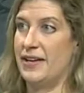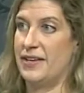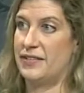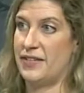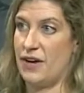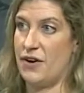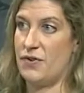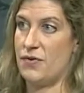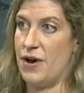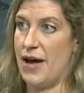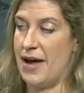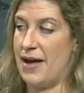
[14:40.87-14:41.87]

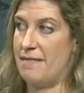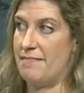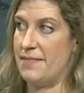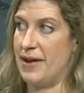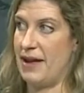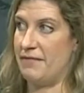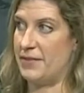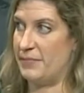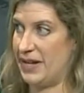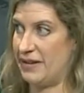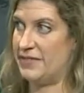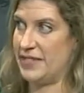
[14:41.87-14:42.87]
So um, I have to
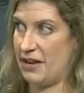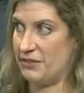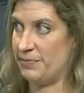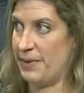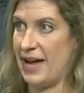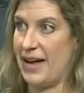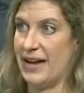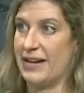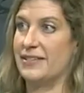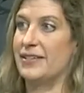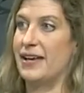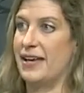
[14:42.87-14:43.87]
be of sound
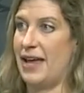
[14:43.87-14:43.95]
mind